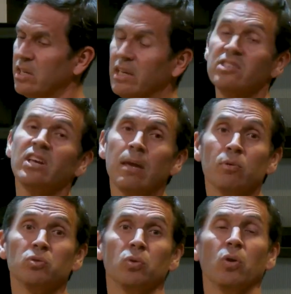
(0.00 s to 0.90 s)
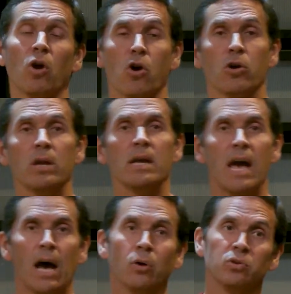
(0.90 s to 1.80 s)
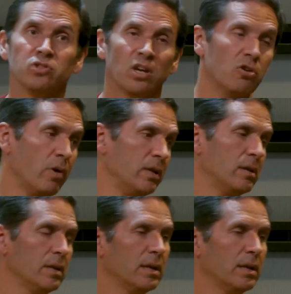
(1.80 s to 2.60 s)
is able to learn how to generate